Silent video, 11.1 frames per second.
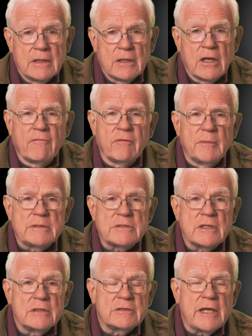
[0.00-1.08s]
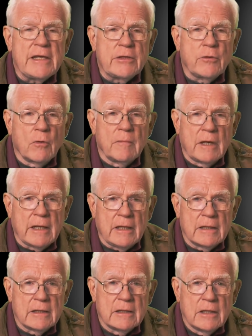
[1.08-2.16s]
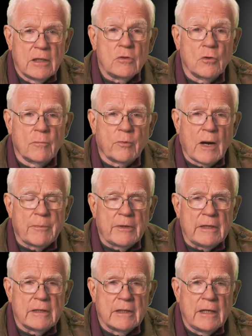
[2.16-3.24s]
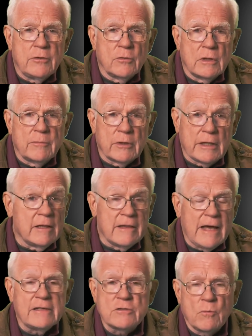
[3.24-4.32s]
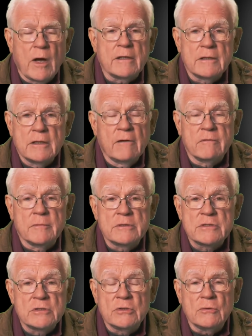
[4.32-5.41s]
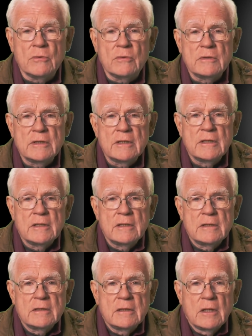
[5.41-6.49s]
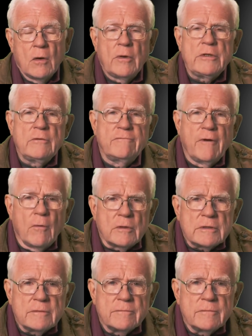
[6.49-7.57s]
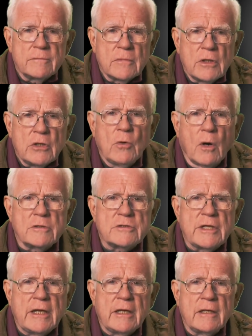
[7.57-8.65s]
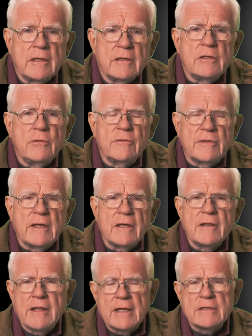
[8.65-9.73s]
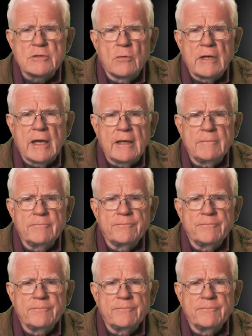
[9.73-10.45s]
Governments take your money, your property, and your liberty. That is what governments do. When you vote, you are saying that you think that is okay.